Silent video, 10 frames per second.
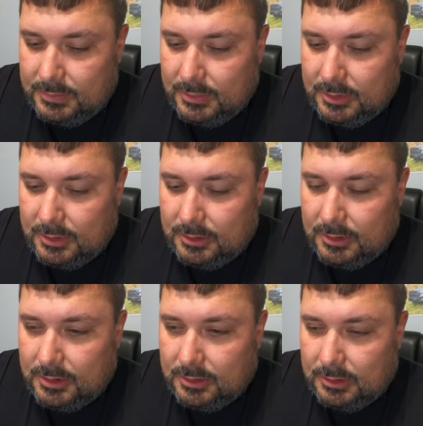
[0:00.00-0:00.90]
There
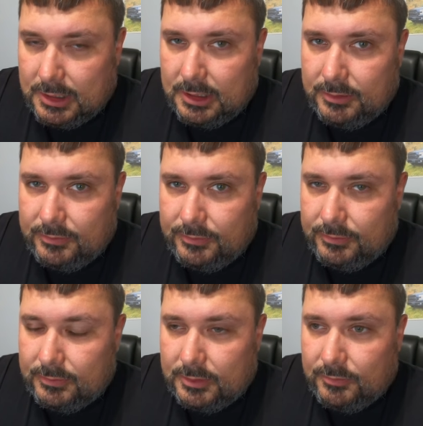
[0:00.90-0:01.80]
are a lot
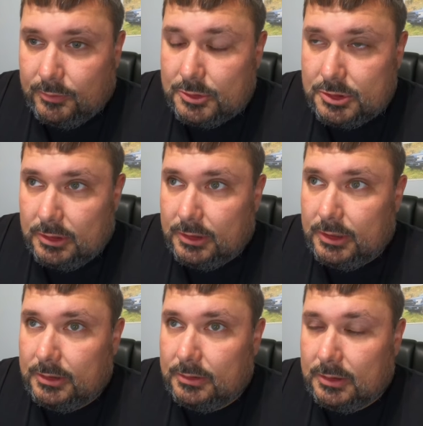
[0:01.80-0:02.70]
of,
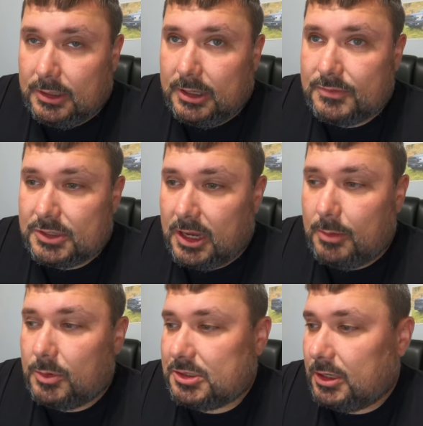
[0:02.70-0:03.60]
unfortunately, a lot of
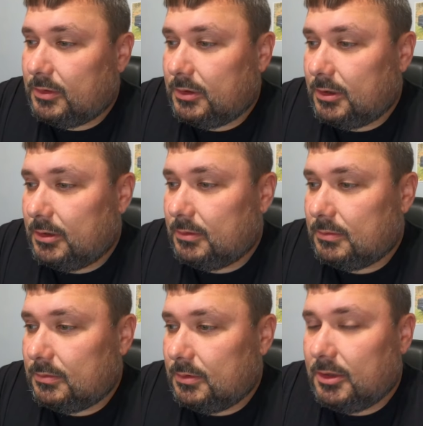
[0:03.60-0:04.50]
scammers out there
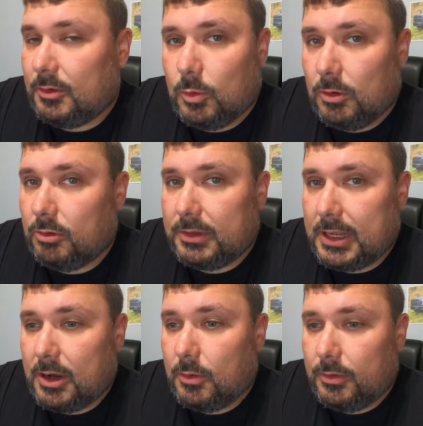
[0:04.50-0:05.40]
in the world
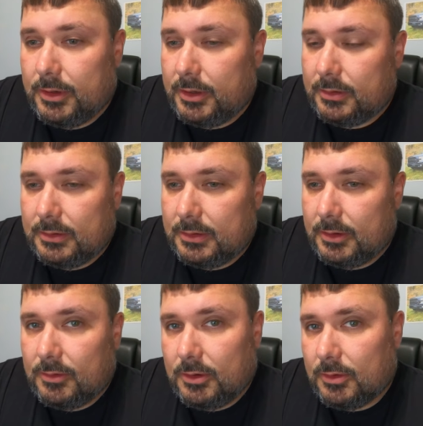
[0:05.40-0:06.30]
now that, I
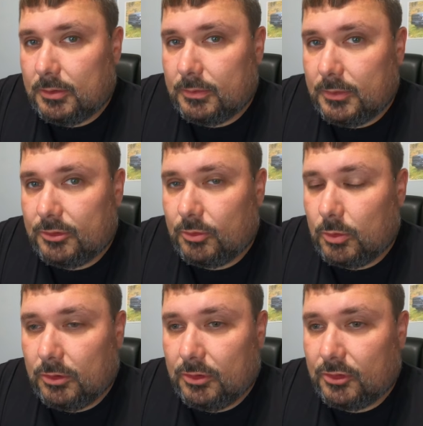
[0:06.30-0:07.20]
don't know, this
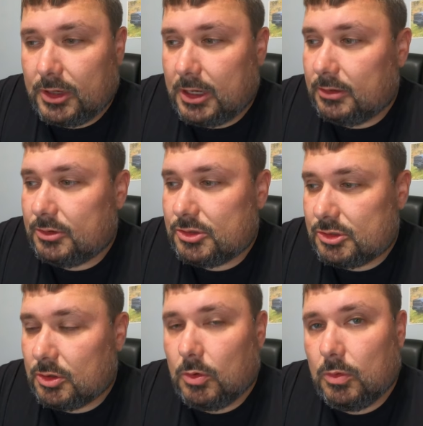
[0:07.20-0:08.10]
world has gotten
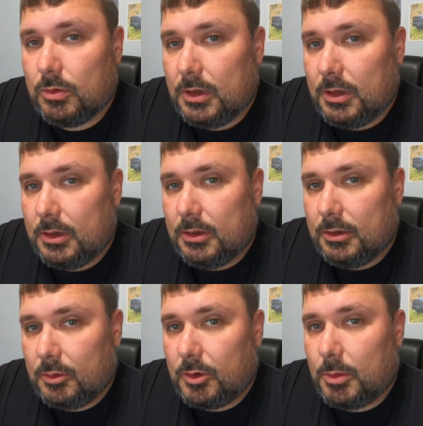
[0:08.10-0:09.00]
so
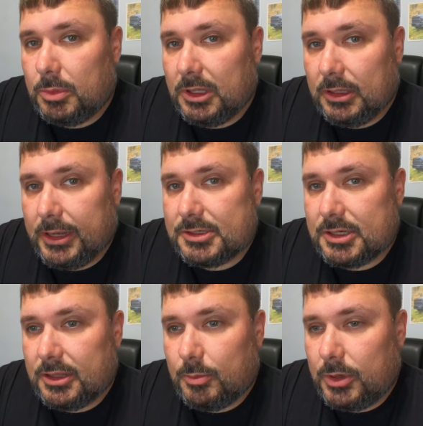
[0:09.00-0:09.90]
incredibly
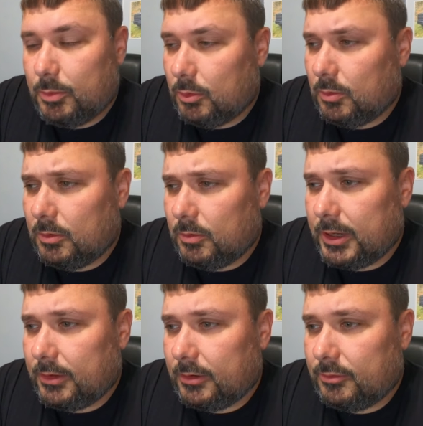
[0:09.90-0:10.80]
lazy that people would
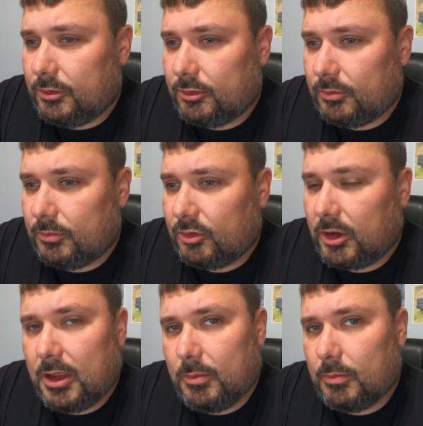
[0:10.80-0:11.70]
rather just
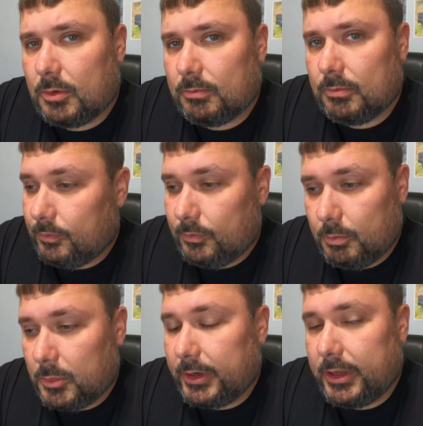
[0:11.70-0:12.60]
scam
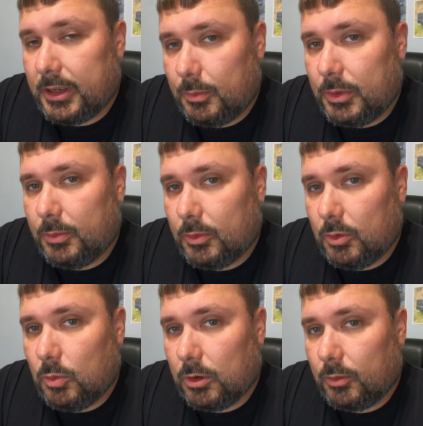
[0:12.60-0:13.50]
money out of people who
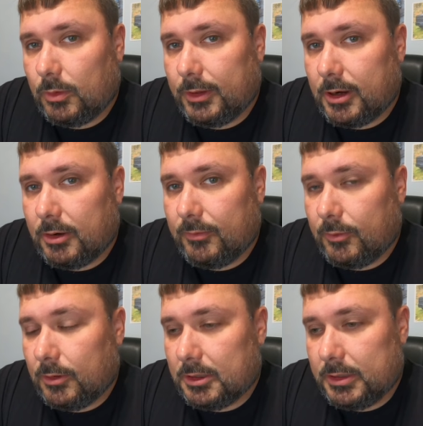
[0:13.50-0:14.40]
work really hard
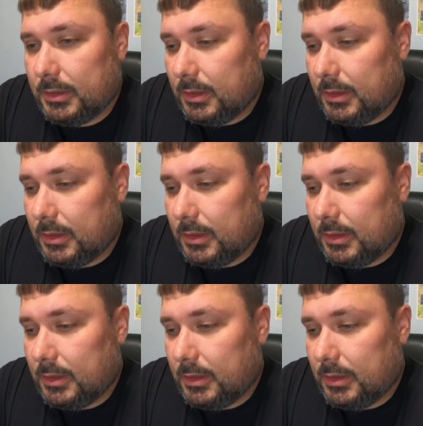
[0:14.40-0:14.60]
for it.